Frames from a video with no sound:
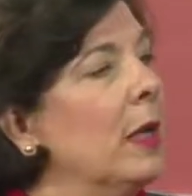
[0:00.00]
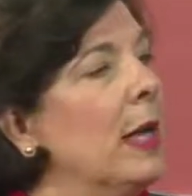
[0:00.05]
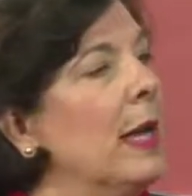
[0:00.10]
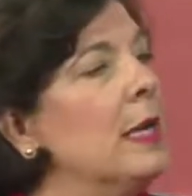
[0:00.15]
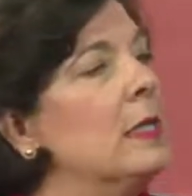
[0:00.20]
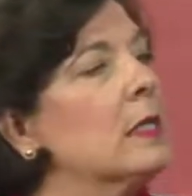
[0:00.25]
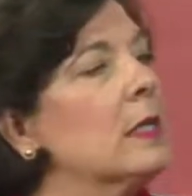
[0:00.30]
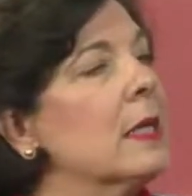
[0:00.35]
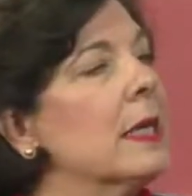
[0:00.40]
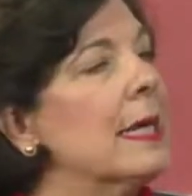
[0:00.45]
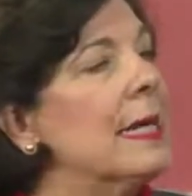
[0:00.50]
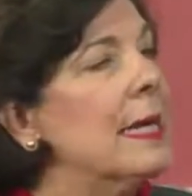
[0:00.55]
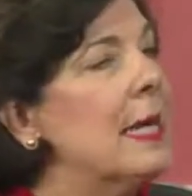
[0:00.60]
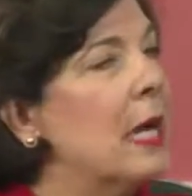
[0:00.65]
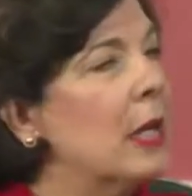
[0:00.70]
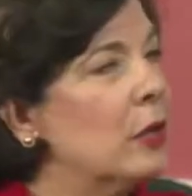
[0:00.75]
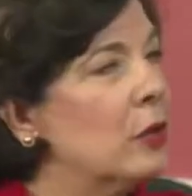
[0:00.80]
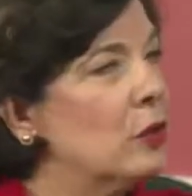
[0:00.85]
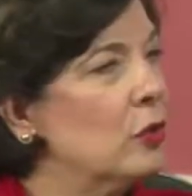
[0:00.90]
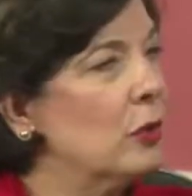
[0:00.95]
It's a
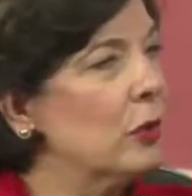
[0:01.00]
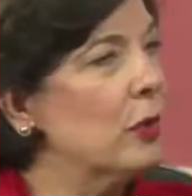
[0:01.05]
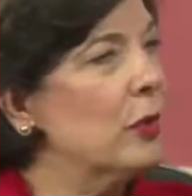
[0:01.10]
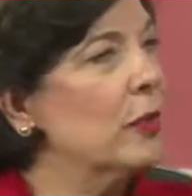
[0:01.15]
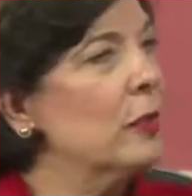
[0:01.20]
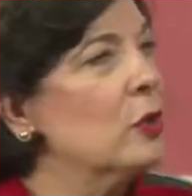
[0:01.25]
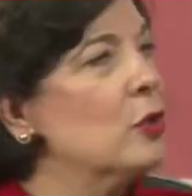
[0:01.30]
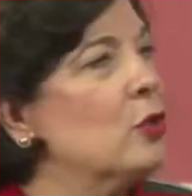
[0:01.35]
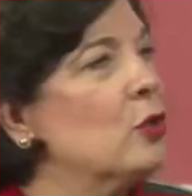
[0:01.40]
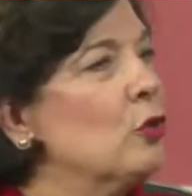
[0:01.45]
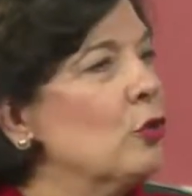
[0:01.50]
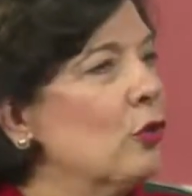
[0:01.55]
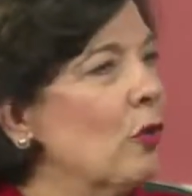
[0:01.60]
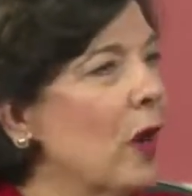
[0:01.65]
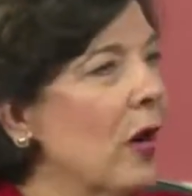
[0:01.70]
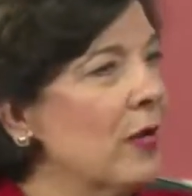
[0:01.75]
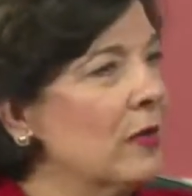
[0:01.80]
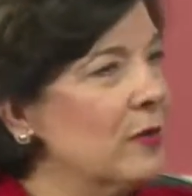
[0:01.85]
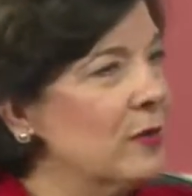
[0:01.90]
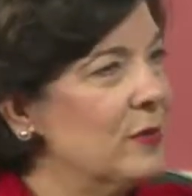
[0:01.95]
connection, it's
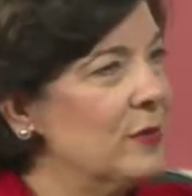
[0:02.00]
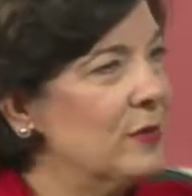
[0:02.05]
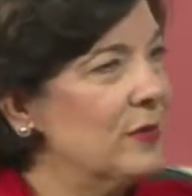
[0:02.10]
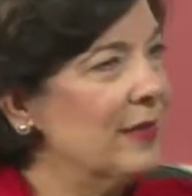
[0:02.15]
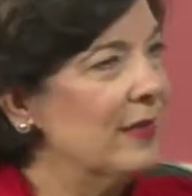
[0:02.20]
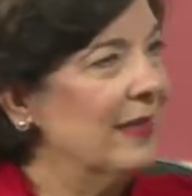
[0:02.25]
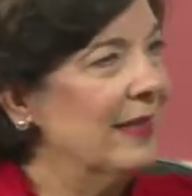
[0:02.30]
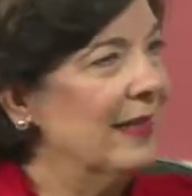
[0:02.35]
trust.